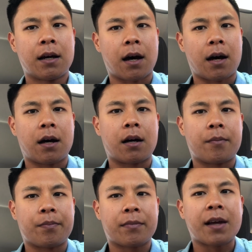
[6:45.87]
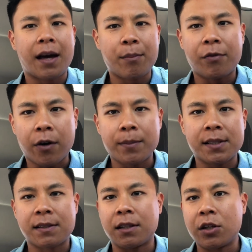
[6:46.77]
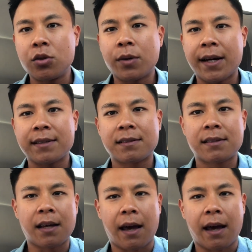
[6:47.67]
I am a pharmacist in the U.S.